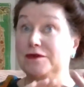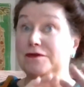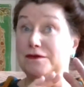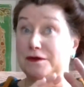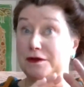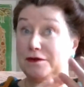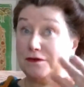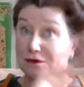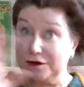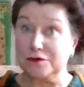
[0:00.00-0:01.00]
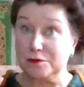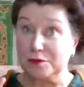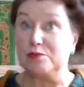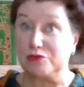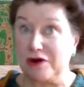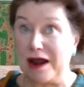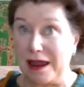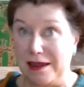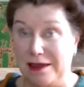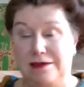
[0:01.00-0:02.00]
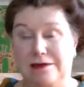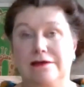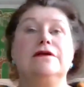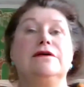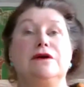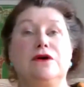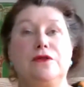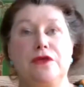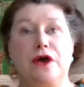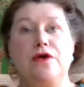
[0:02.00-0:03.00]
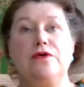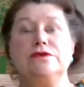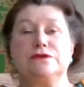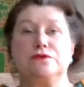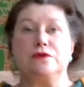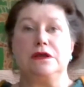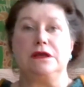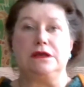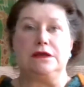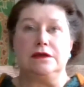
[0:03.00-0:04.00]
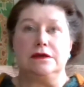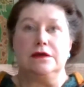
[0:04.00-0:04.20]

this is a considerable break on those 3